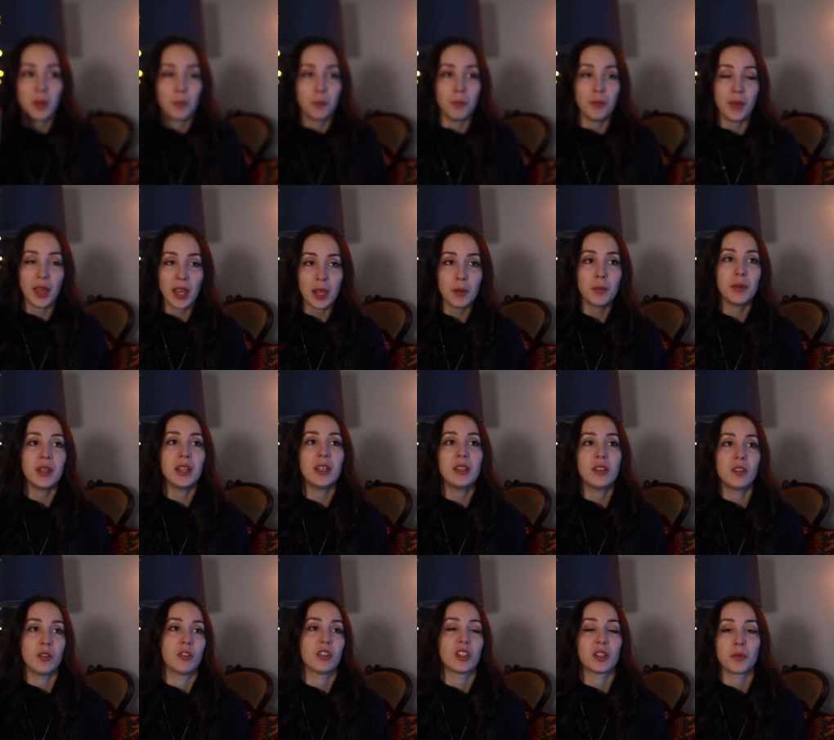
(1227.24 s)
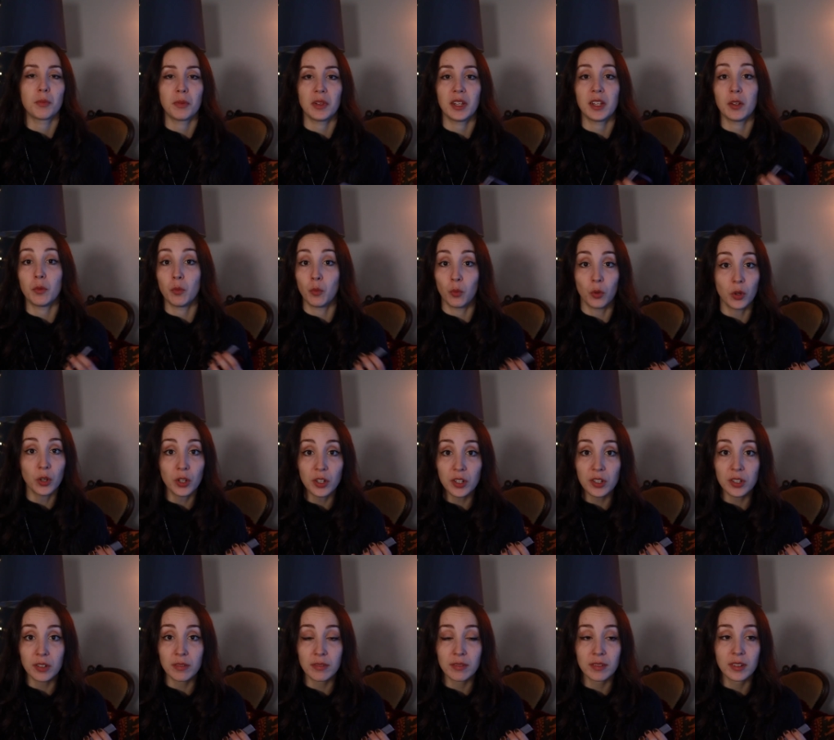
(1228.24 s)
maybe to split
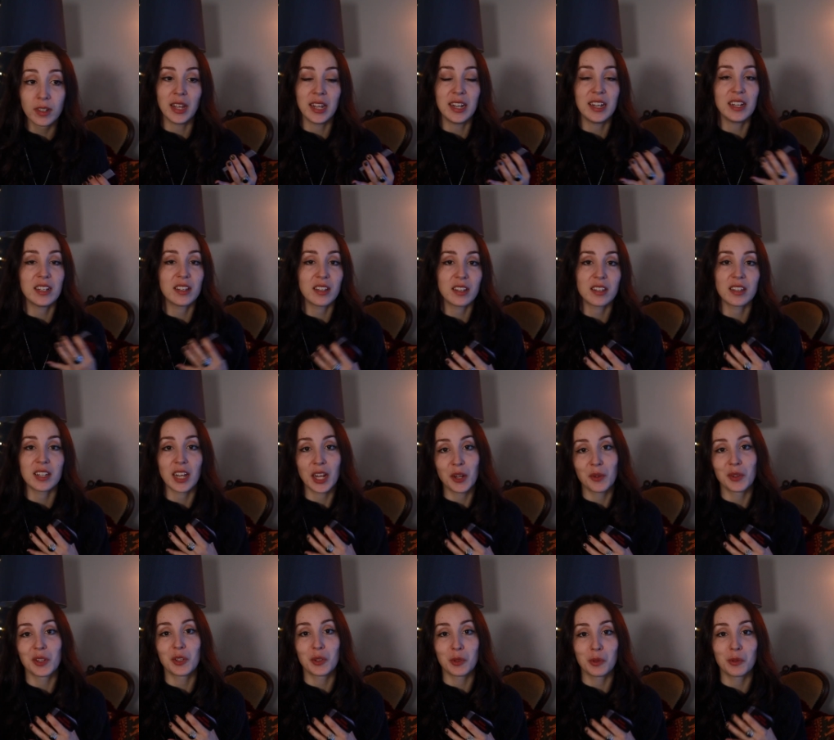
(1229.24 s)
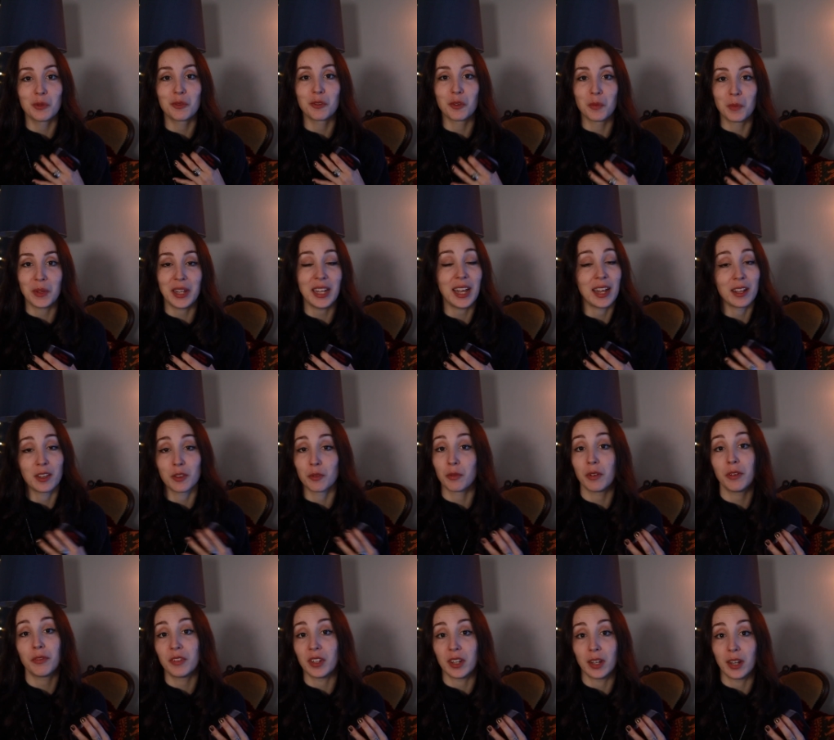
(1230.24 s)
wood. It is a sacred tool for me. I
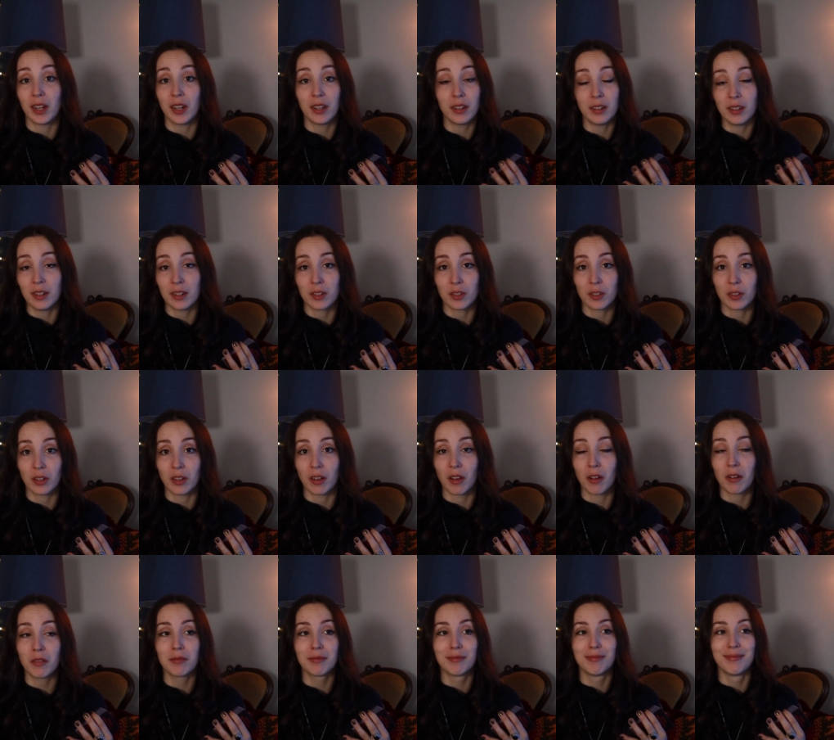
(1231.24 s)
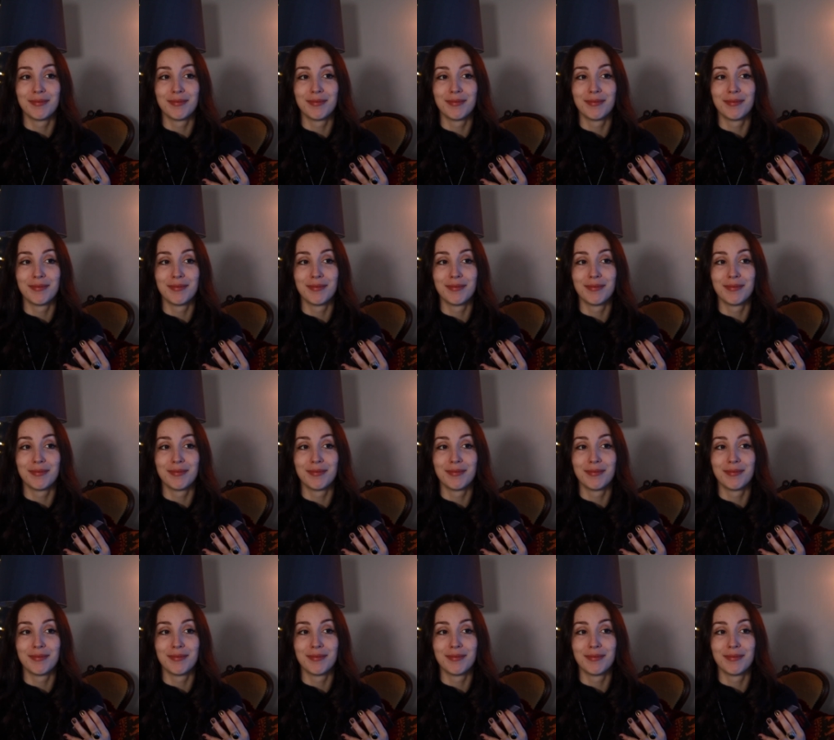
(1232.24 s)
thrifted it years ago,